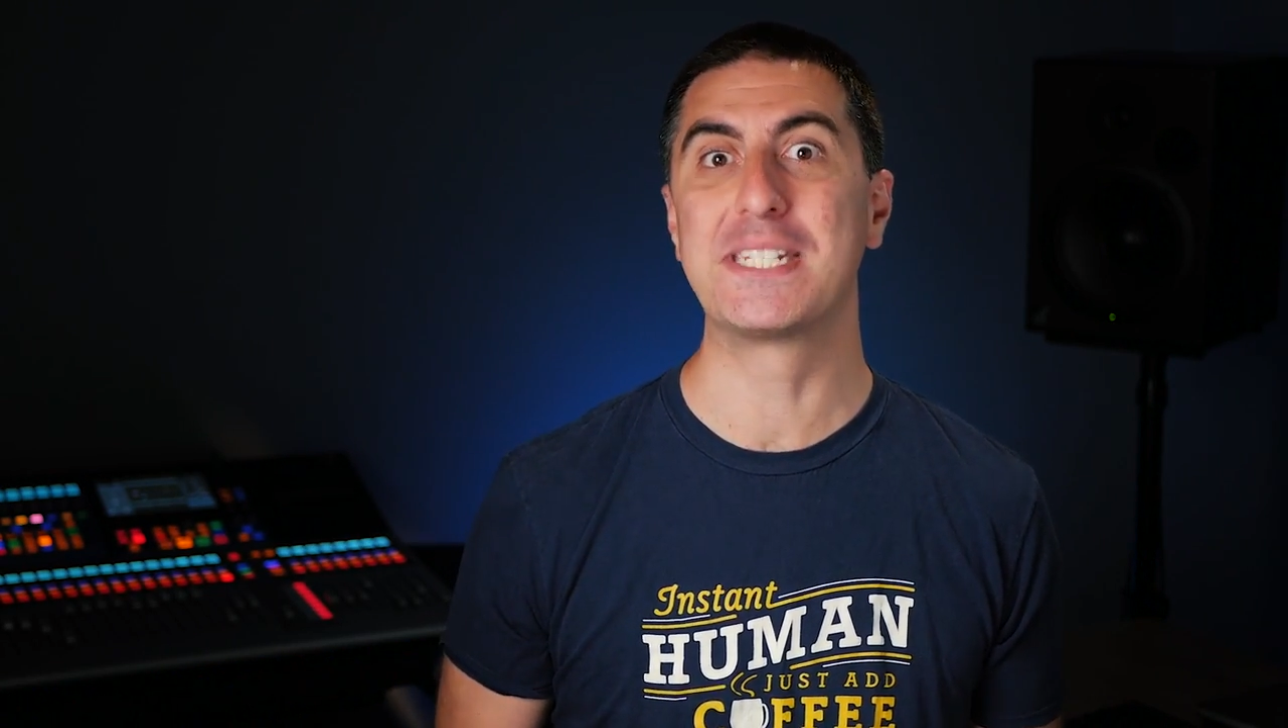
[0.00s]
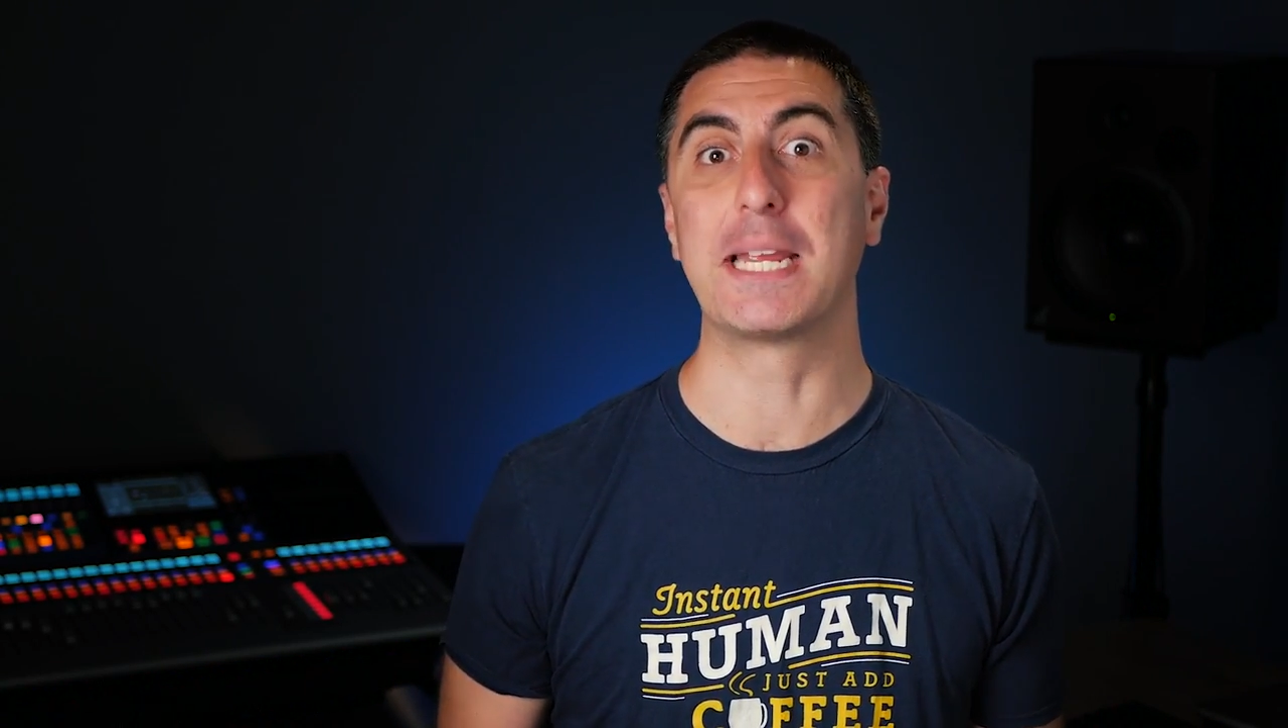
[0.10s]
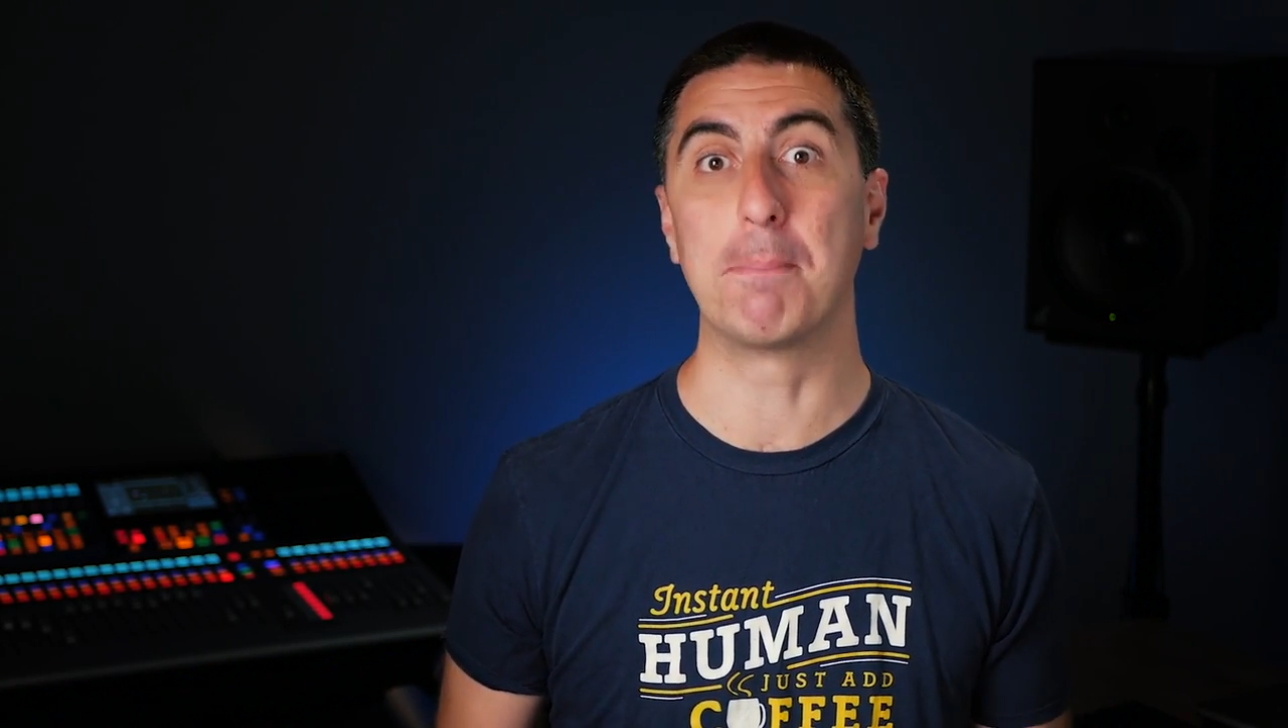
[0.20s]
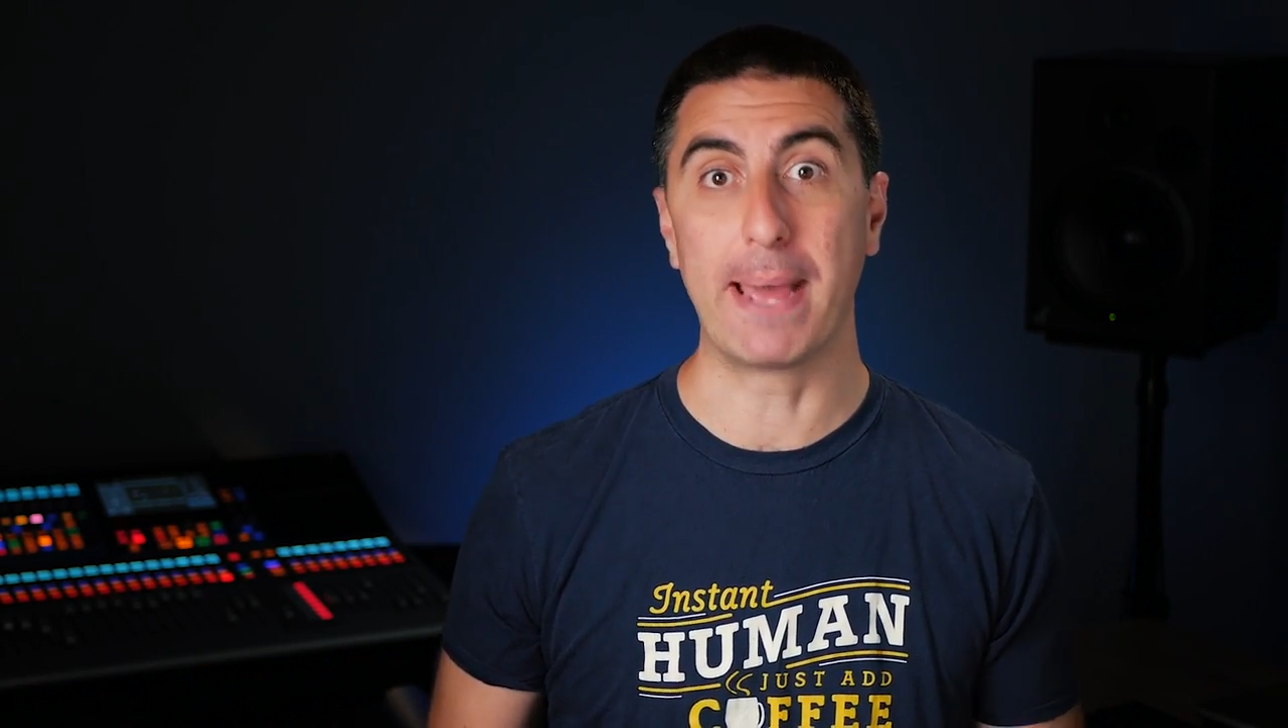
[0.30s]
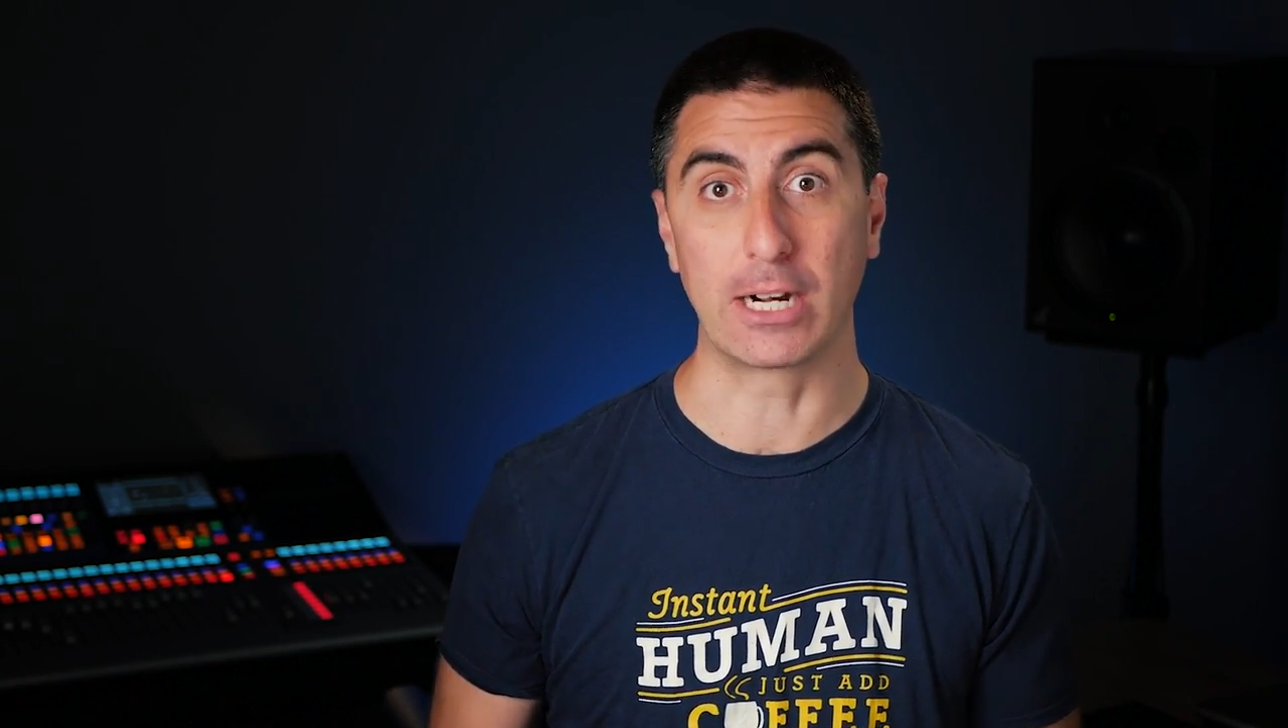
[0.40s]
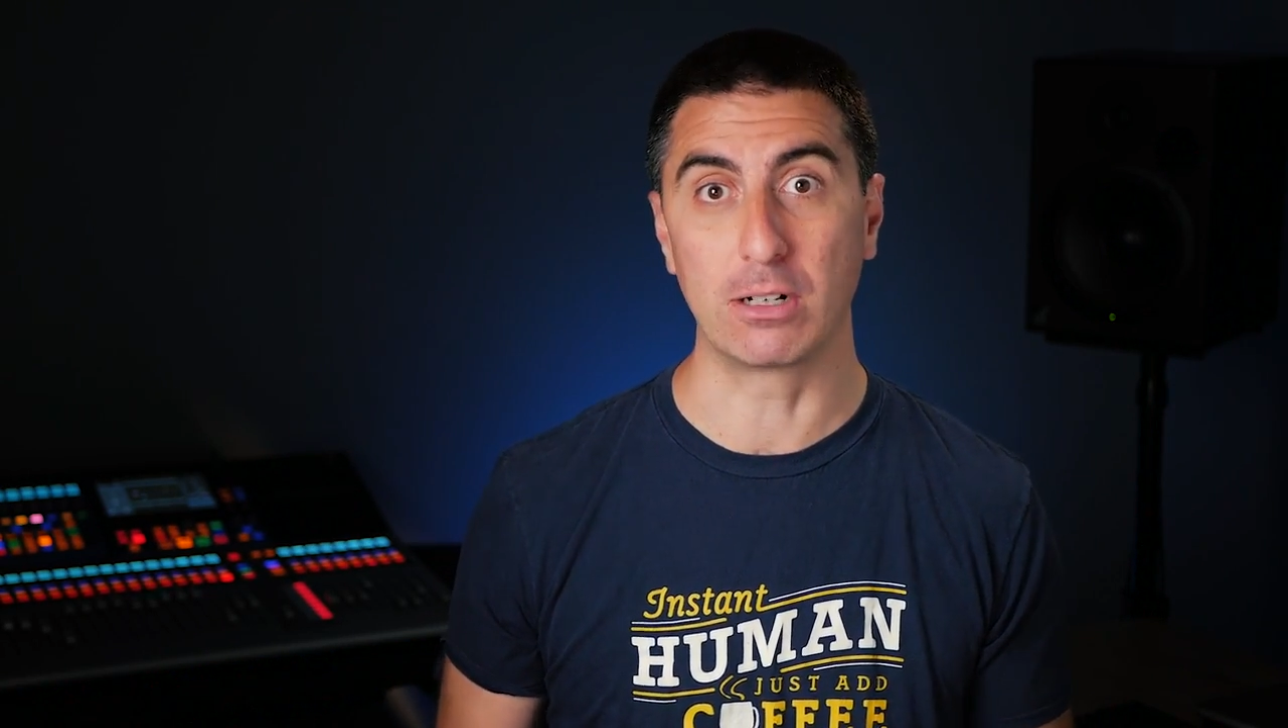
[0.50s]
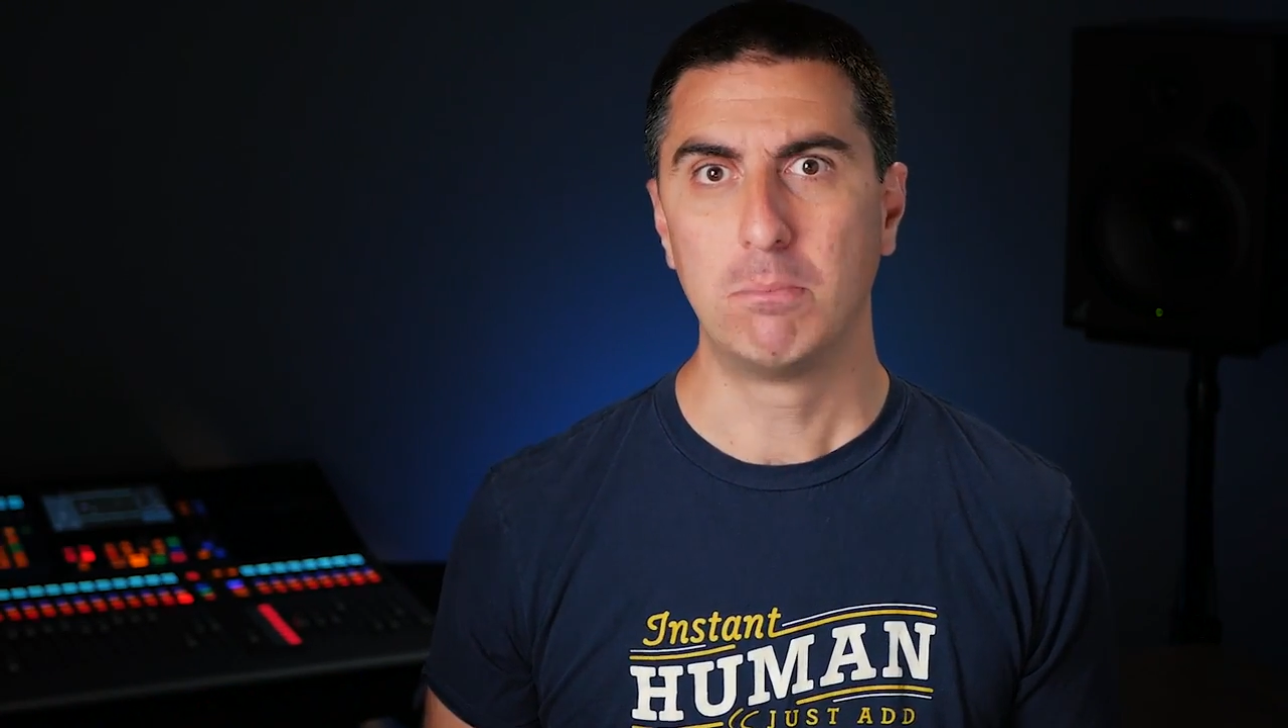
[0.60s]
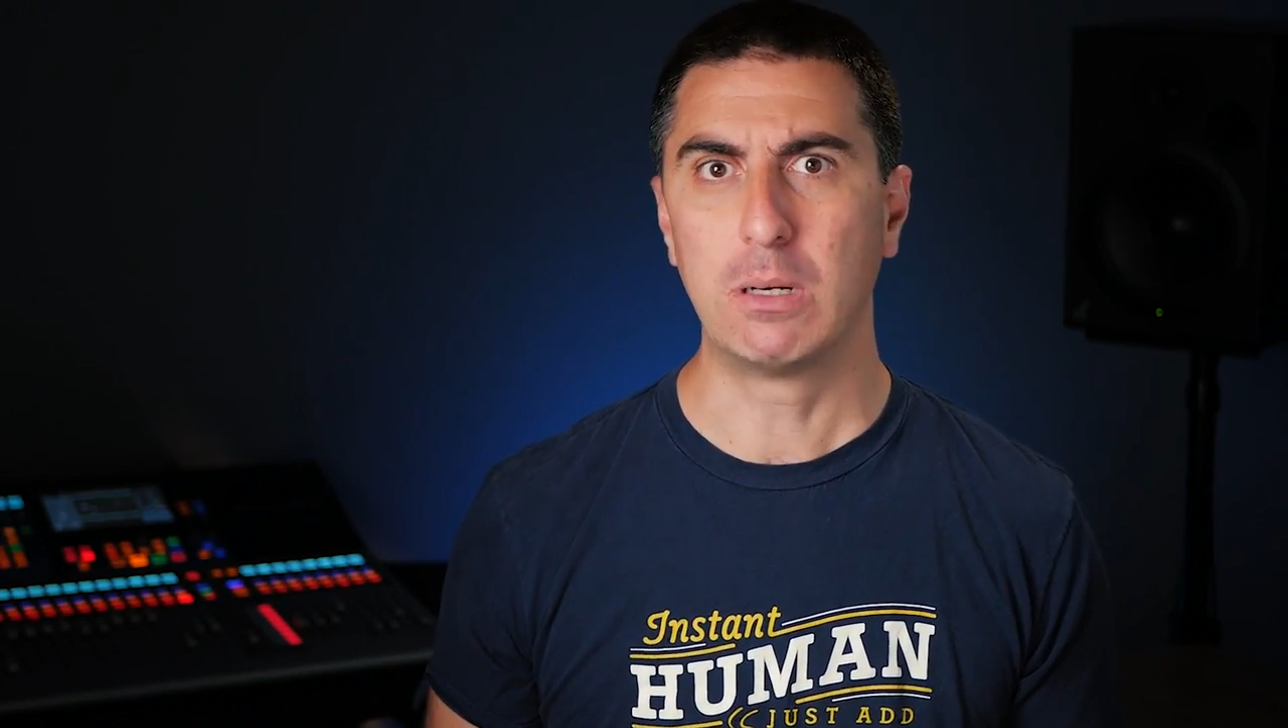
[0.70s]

sing better.